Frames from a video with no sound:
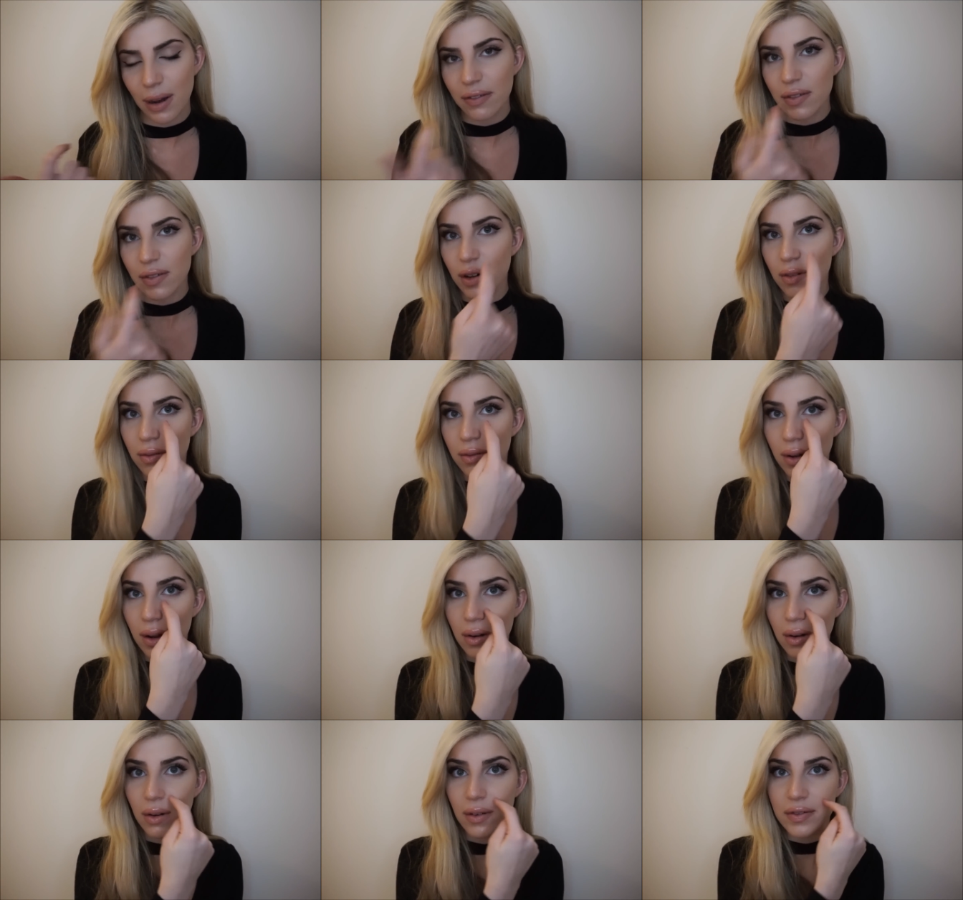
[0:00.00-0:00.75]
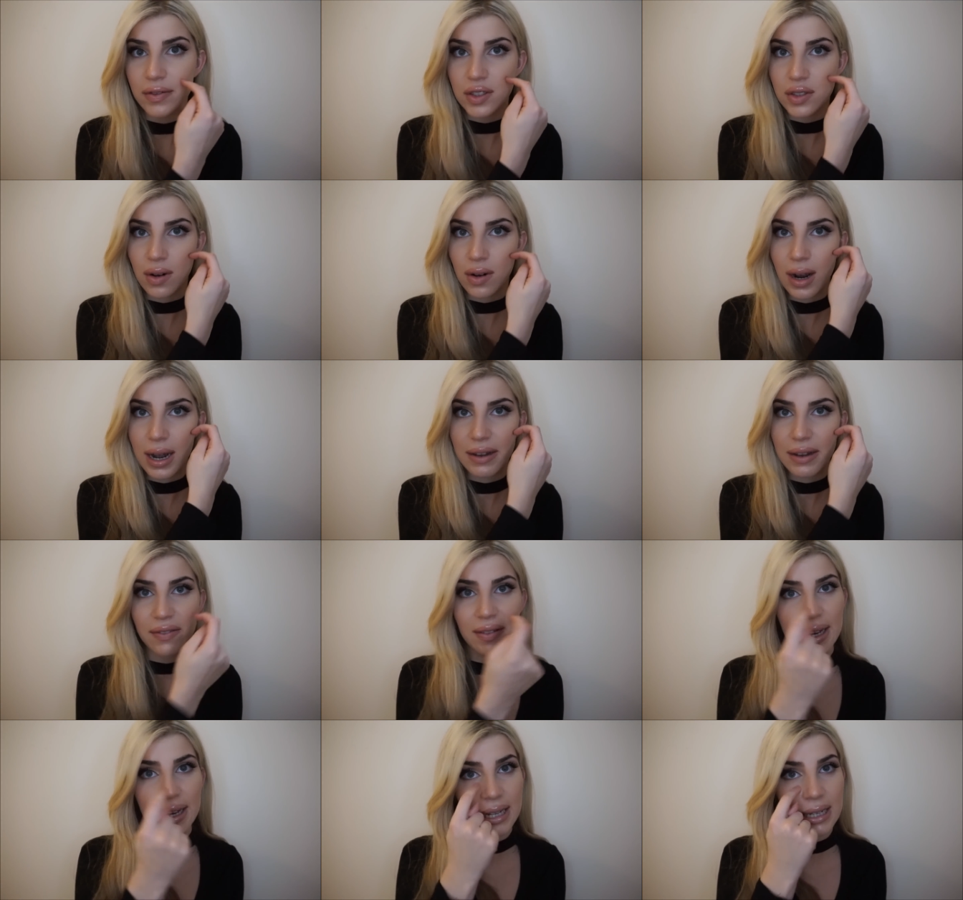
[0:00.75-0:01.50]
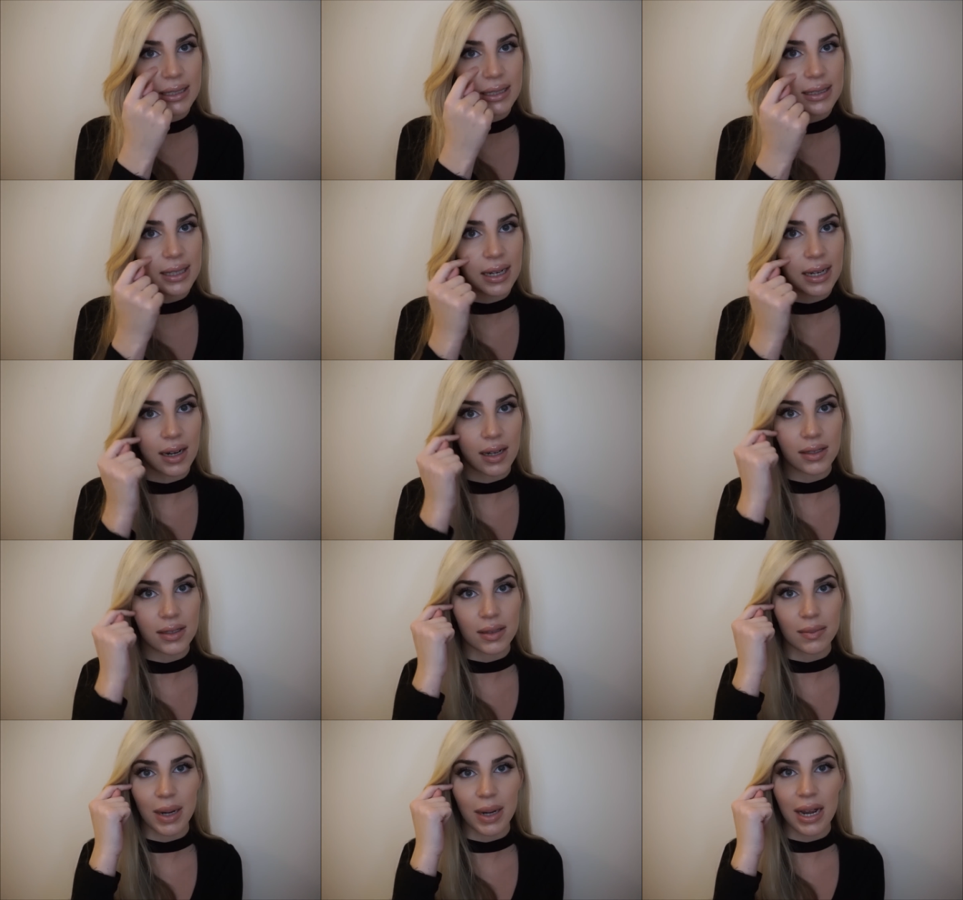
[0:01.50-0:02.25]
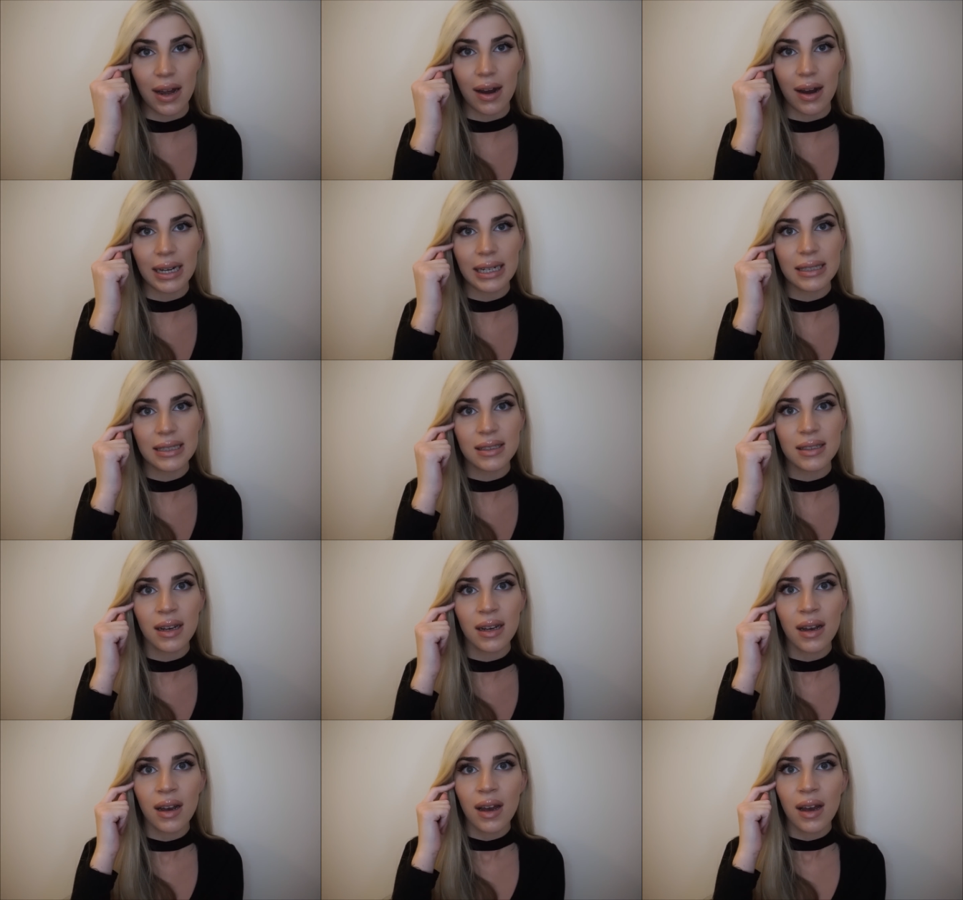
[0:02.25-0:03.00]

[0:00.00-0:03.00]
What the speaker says: I've got a lot of dry, flaky skin under my eyes,